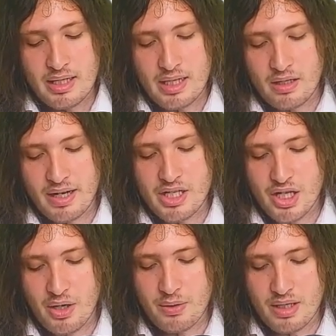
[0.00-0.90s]
and I
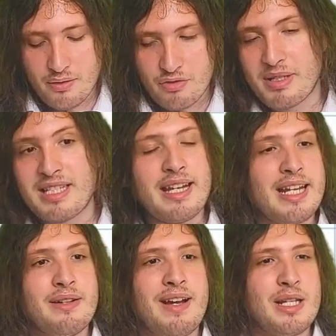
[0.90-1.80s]
show that for a
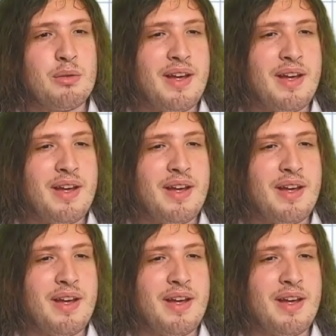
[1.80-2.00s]
particular value